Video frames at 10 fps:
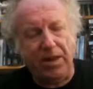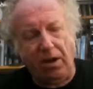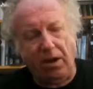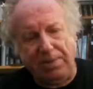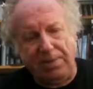
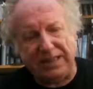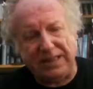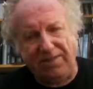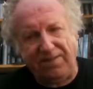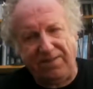on
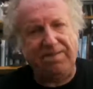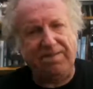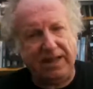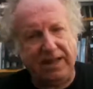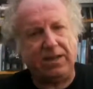Basis
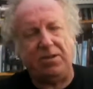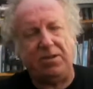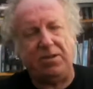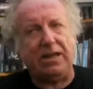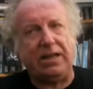fifties up to
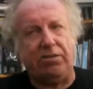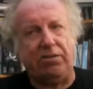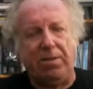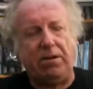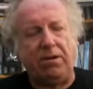like thirty
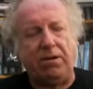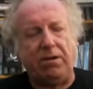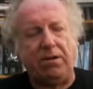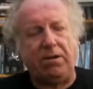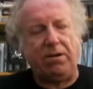parts
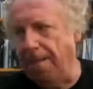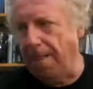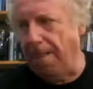or something.